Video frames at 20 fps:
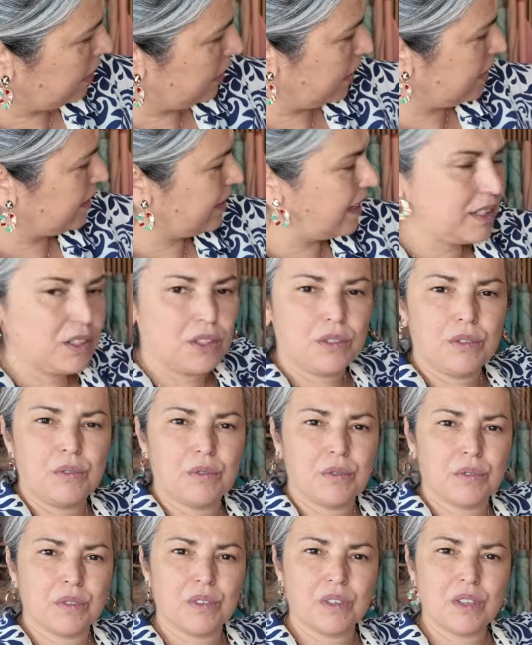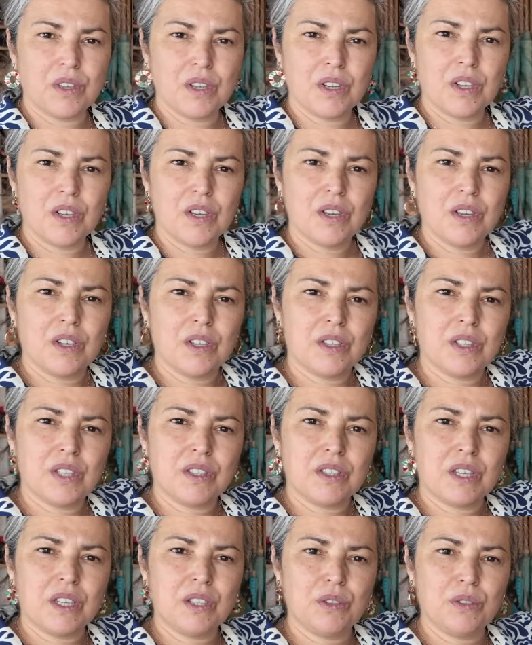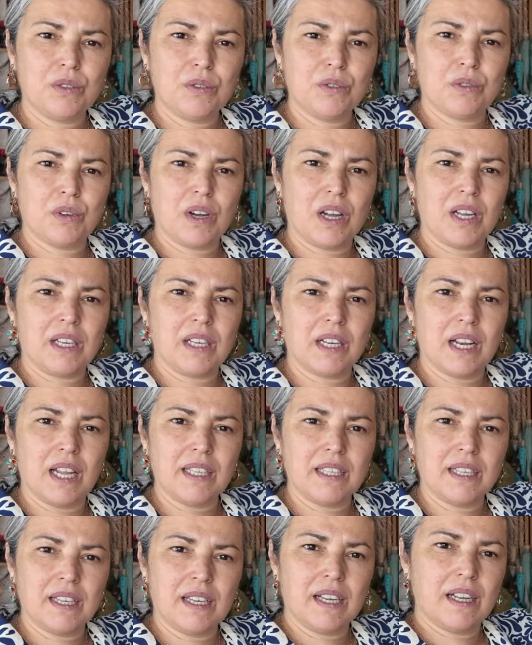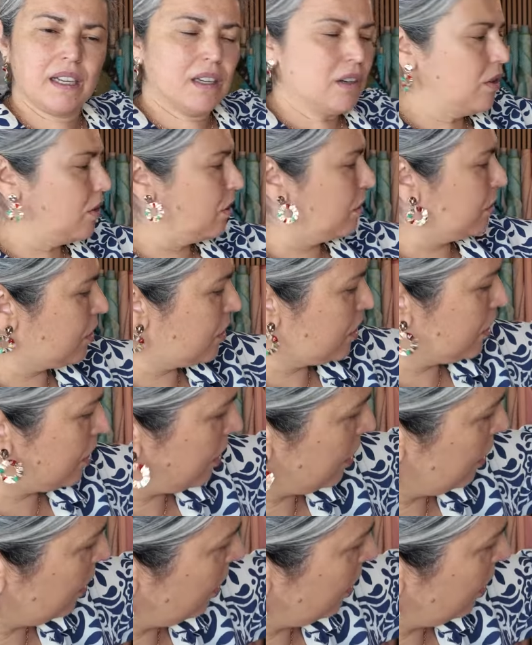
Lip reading: Yes, I do. Yes, I do. I like it a lot.